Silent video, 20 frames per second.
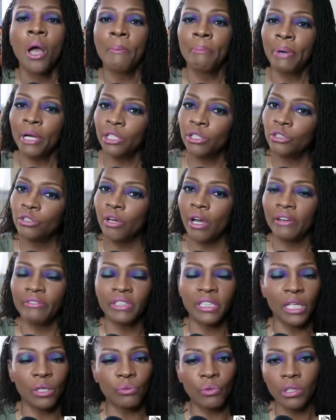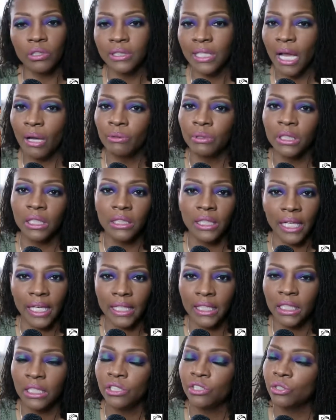But, everything worked out with the lady.